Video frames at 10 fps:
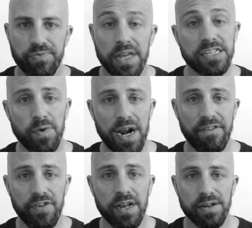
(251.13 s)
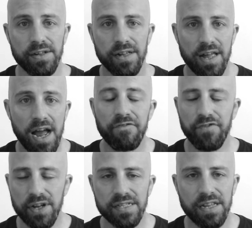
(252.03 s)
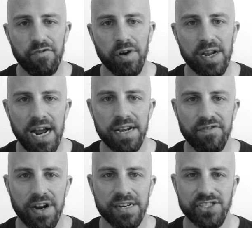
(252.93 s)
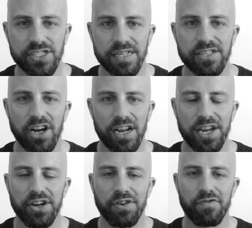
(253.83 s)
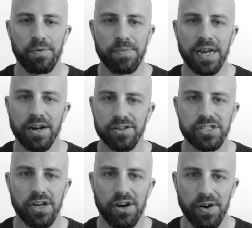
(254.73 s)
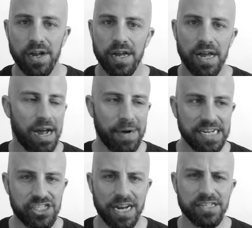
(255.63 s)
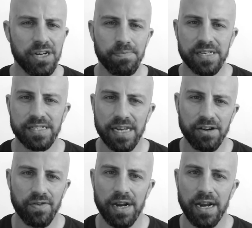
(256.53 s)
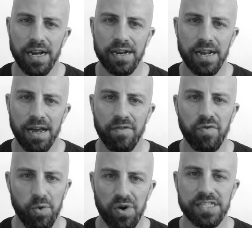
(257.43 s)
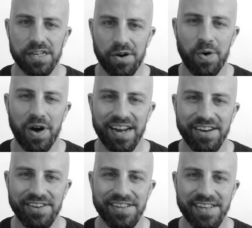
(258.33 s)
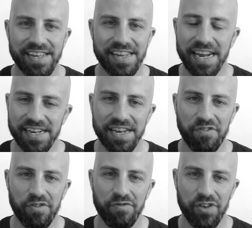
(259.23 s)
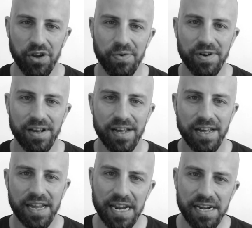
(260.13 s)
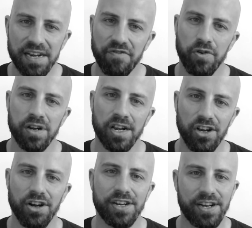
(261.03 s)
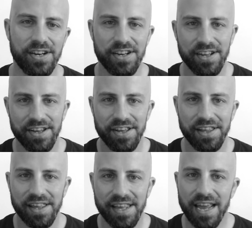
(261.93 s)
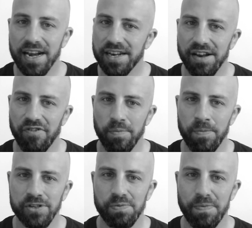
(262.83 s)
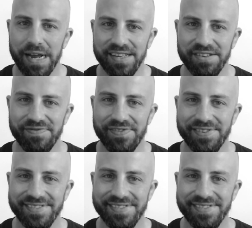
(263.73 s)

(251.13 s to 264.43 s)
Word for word: That's what I feel. I feel a different kind of energy talking to you from here. So I might change up the scenery every once in a while. Get a different view, get a different look, get a different perspective.